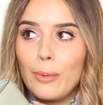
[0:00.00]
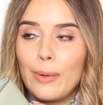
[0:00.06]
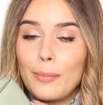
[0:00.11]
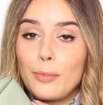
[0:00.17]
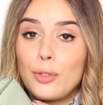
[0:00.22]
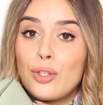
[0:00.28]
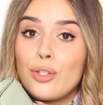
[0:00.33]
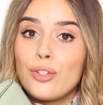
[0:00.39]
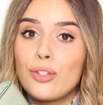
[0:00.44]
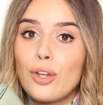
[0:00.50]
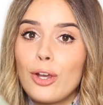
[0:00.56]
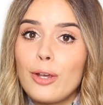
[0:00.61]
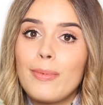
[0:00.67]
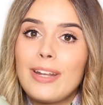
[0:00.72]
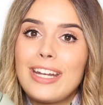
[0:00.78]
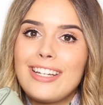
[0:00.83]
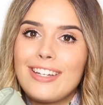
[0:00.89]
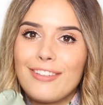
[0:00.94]
It went with
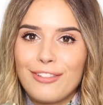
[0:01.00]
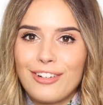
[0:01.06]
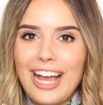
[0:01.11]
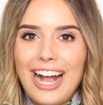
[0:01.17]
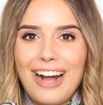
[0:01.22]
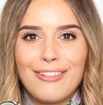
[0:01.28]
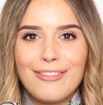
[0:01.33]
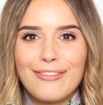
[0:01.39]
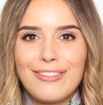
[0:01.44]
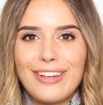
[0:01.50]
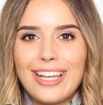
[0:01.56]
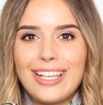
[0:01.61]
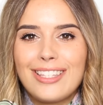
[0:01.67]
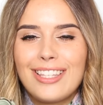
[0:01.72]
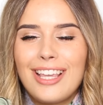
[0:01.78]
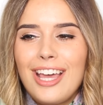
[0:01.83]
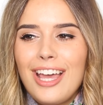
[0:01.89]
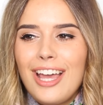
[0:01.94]
so many different
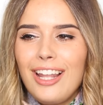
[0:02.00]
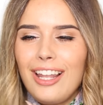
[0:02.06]
outfits,